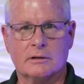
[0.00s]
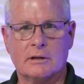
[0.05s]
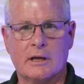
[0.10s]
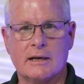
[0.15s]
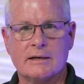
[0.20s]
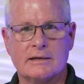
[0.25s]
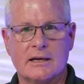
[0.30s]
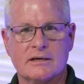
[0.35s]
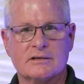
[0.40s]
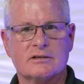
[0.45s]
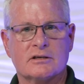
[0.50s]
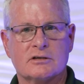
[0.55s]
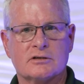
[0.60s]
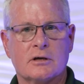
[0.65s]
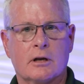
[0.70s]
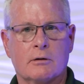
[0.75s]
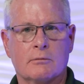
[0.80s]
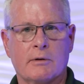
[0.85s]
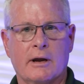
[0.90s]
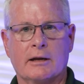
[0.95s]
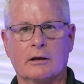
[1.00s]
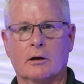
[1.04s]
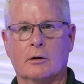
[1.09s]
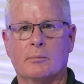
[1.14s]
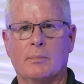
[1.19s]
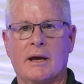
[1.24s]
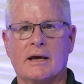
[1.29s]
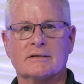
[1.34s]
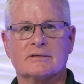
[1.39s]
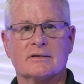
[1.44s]
that does this on a
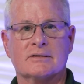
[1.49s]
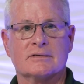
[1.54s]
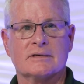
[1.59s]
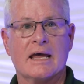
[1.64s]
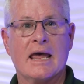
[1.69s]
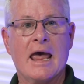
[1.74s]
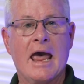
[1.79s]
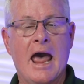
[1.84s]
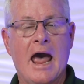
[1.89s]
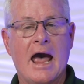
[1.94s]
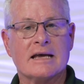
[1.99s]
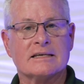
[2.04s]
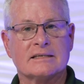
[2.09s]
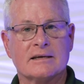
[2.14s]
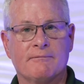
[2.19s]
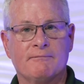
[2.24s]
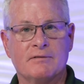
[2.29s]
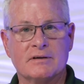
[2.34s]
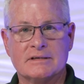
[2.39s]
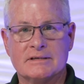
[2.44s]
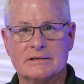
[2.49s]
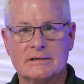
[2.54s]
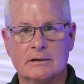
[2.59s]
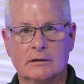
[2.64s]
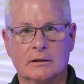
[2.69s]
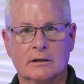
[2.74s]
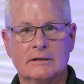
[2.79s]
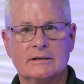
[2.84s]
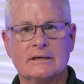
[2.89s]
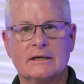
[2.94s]
regular basis, has a
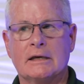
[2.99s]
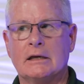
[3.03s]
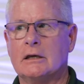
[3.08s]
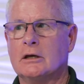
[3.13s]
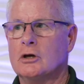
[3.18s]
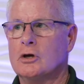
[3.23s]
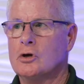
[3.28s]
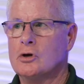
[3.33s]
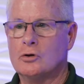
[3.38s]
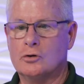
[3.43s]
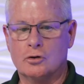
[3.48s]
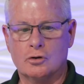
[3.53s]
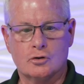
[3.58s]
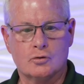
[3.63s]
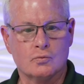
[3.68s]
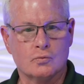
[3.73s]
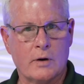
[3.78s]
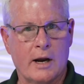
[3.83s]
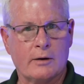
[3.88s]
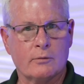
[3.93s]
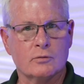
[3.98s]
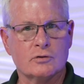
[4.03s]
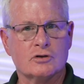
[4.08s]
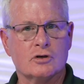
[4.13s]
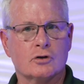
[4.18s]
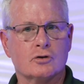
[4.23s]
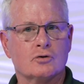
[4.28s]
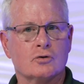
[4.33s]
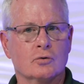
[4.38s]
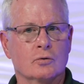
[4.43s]
facility, the
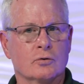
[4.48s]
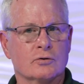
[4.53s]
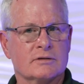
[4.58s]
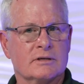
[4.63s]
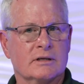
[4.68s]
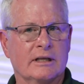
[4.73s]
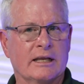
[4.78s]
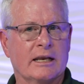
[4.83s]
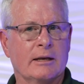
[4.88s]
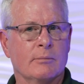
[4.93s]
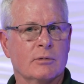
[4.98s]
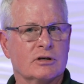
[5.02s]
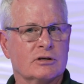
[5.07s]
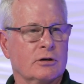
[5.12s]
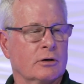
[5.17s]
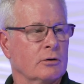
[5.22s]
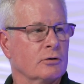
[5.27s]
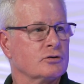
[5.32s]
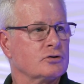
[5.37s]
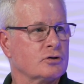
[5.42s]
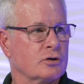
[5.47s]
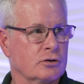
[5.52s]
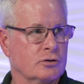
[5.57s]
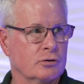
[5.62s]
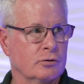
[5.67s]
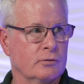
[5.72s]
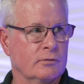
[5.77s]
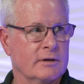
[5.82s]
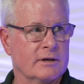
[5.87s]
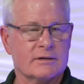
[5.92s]
requisite tools, cleaning materials to
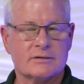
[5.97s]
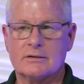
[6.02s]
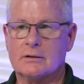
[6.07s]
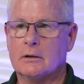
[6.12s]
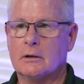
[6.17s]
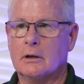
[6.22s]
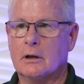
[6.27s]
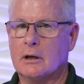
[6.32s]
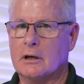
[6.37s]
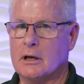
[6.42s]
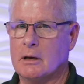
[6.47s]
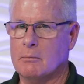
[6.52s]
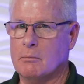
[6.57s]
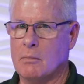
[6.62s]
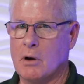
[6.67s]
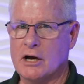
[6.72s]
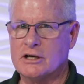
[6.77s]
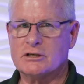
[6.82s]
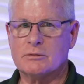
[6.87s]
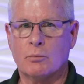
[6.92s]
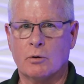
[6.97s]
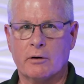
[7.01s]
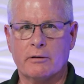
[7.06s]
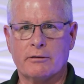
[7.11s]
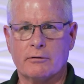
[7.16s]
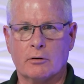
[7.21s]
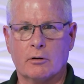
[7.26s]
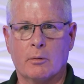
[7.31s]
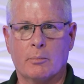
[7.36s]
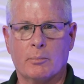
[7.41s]
do this. A much more
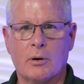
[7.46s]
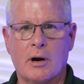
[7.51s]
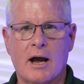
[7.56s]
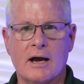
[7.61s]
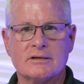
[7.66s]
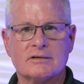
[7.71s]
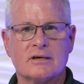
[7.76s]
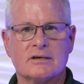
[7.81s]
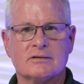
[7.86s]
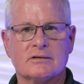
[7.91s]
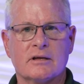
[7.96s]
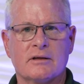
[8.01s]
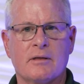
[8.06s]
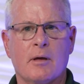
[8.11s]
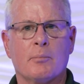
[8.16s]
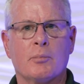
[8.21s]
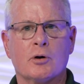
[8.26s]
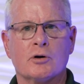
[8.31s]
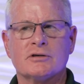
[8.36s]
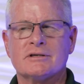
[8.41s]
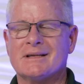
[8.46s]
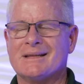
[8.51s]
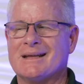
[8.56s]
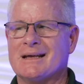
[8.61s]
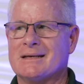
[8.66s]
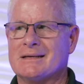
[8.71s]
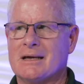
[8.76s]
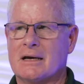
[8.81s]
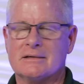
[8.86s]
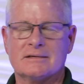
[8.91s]
thorough process than the person
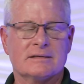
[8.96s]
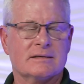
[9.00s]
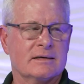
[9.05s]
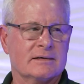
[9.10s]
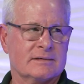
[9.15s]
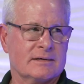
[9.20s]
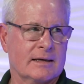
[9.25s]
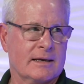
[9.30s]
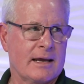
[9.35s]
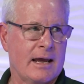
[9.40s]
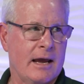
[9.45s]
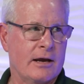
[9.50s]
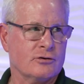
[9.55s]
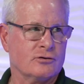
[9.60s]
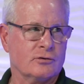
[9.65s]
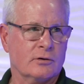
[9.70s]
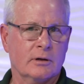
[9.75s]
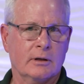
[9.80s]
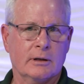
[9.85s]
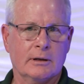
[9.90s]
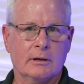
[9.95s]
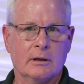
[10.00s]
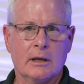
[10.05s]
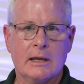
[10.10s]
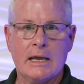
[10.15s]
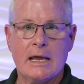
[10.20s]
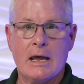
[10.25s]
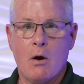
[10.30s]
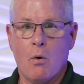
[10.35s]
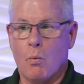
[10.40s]
that does this occasionally.
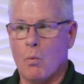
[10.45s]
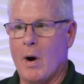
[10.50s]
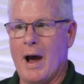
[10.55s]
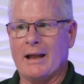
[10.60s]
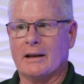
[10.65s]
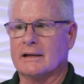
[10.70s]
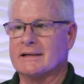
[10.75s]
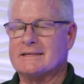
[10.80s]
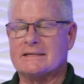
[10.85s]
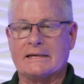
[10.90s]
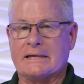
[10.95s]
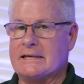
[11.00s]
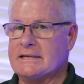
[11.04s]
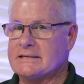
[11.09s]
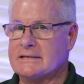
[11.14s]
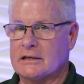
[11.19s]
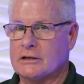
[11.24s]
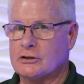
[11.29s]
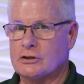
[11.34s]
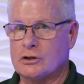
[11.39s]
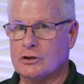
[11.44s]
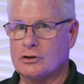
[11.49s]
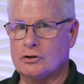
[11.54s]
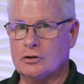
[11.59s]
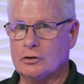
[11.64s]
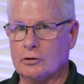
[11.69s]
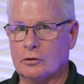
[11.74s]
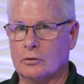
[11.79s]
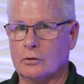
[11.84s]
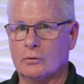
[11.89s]
While it's easy to
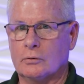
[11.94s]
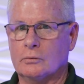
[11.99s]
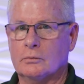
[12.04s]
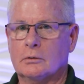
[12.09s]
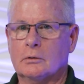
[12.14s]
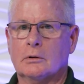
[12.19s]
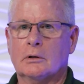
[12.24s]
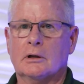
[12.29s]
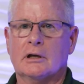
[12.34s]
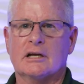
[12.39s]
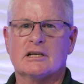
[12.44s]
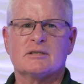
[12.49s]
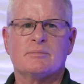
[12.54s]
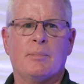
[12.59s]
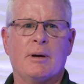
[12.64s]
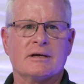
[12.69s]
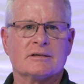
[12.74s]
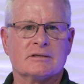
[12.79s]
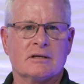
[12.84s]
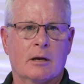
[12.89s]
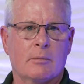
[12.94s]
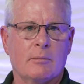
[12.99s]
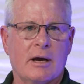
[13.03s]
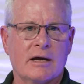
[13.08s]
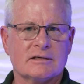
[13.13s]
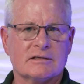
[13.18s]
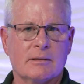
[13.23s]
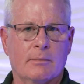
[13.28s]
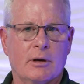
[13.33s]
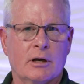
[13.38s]
do, it's best done
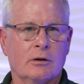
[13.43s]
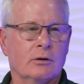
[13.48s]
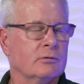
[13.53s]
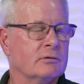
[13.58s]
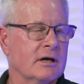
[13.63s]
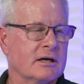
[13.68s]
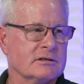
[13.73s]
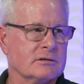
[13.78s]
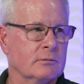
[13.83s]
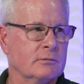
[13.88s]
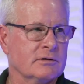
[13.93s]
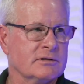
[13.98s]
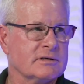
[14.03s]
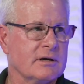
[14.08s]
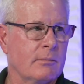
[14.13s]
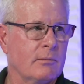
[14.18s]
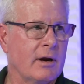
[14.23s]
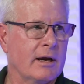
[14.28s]
by somebody who does it with some